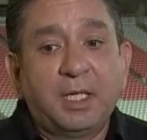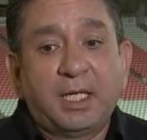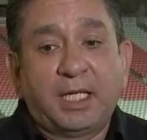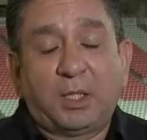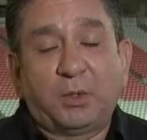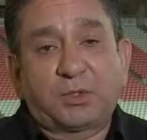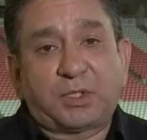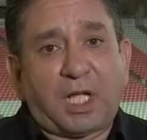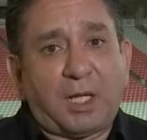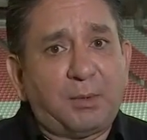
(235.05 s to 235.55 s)
And
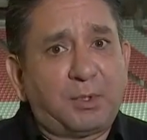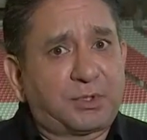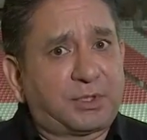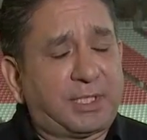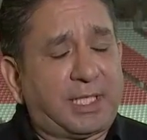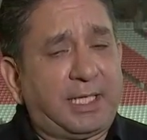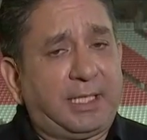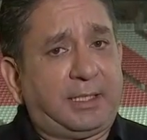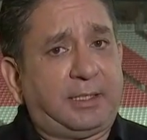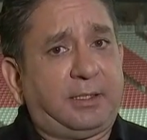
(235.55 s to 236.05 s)
it was almost
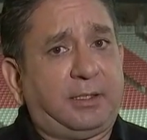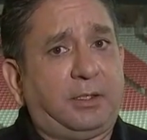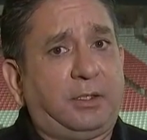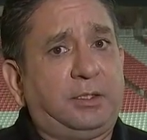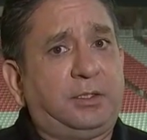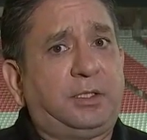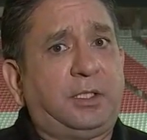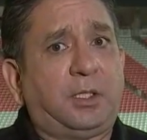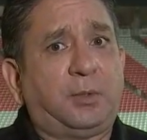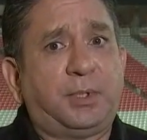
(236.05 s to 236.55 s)
like,
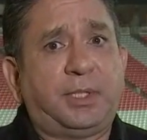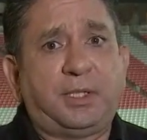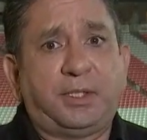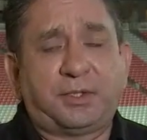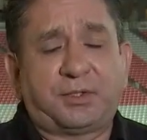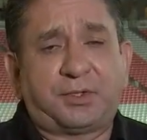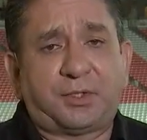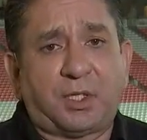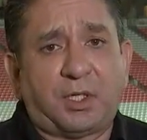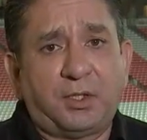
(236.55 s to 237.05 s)
is he already
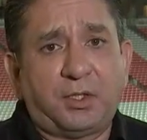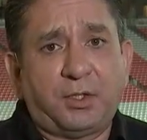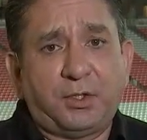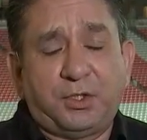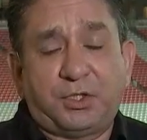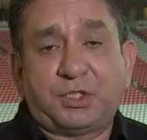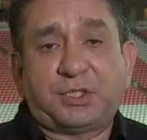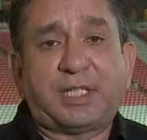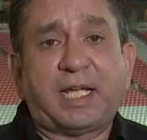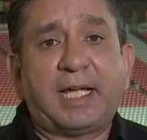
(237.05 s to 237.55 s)
the starter? Are
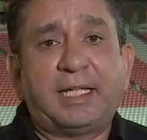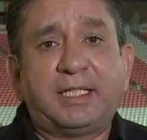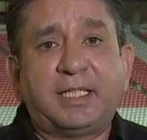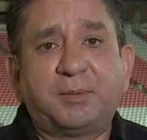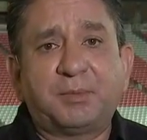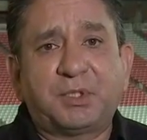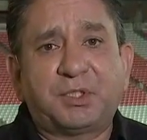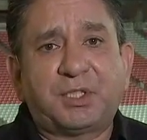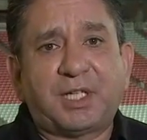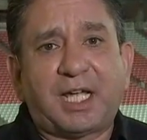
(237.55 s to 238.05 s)
you just handing
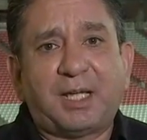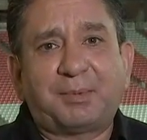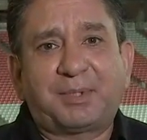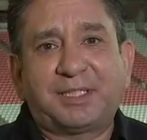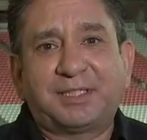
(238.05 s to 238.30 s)
him the job?